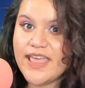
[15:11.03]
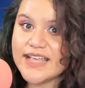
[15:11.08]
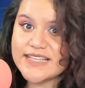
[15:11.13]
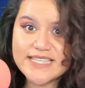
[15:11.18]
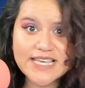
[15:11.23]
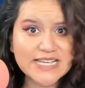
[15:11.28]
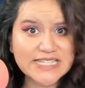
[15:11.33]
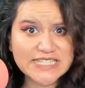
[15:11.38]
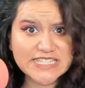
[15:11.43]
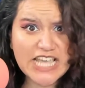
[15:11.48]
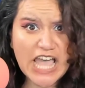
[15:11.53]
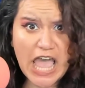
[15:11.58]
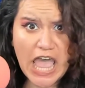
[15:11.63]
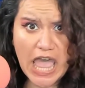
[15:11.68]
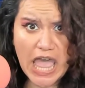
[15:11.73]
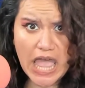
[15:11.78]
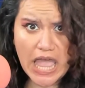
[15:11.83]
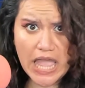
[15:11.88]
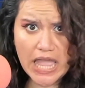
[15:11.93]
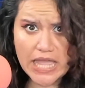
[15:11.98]
takes
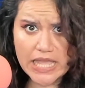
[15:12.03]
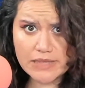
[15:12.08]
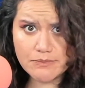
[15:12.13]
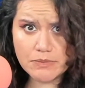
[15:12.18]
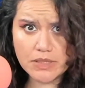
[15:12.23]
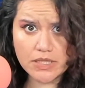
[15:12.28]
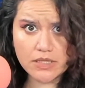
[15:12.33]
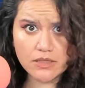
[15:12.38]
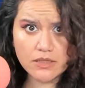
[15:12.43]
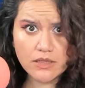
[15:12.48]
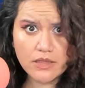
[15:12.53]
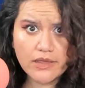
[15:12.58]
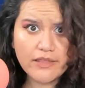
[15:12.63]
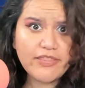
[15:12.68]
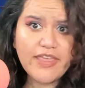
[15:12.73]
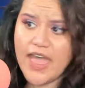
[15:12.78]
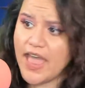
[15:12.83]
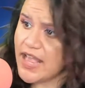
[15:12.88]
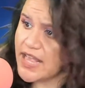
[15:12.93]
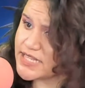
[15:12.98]
time.
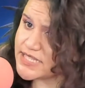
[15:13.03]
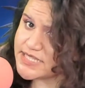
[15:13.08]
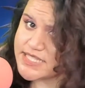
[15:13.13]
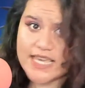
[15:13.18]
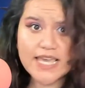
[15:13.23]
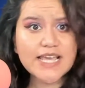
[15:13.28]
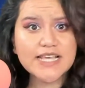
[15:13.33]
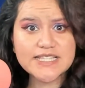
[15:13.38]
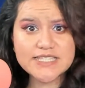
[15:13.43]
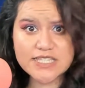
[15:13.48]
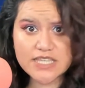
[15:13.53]
That takes